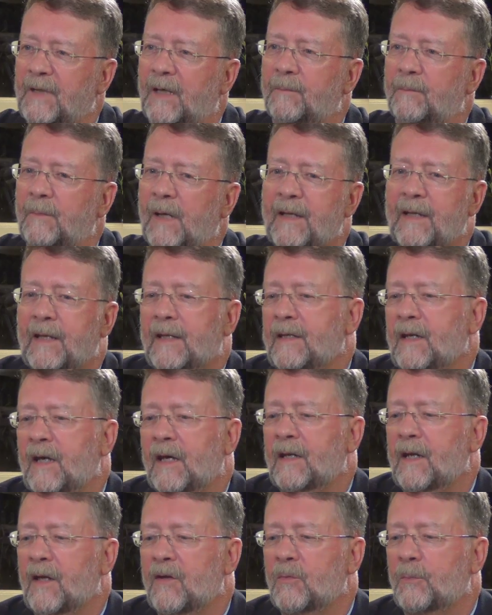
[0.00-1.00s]
Yep. And then the,
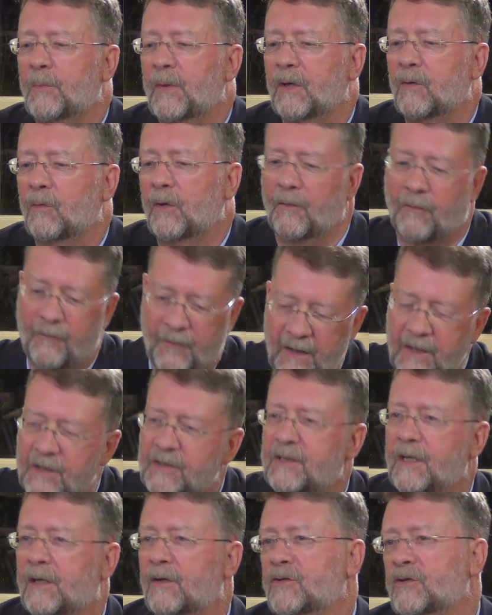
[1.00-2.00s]
another big, you know,
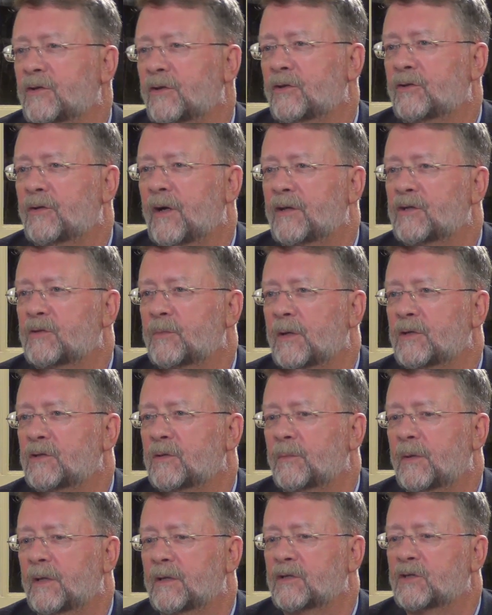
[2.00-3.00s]
fitness centers in the
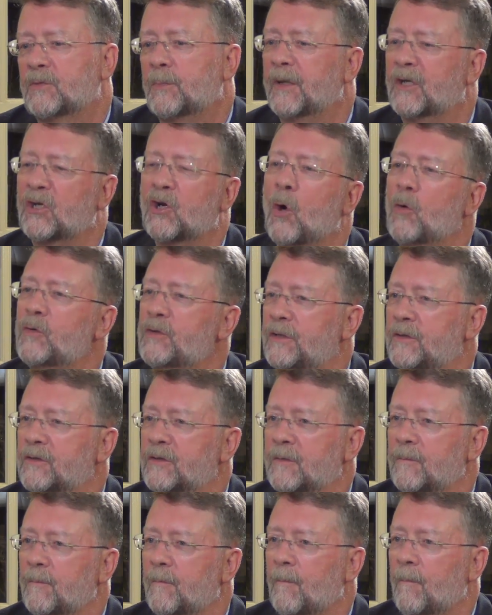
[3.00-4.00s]
transformation business, but
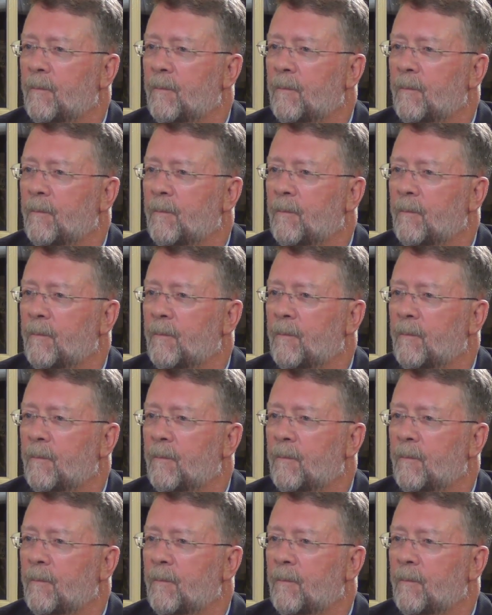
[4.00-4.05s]
coaches.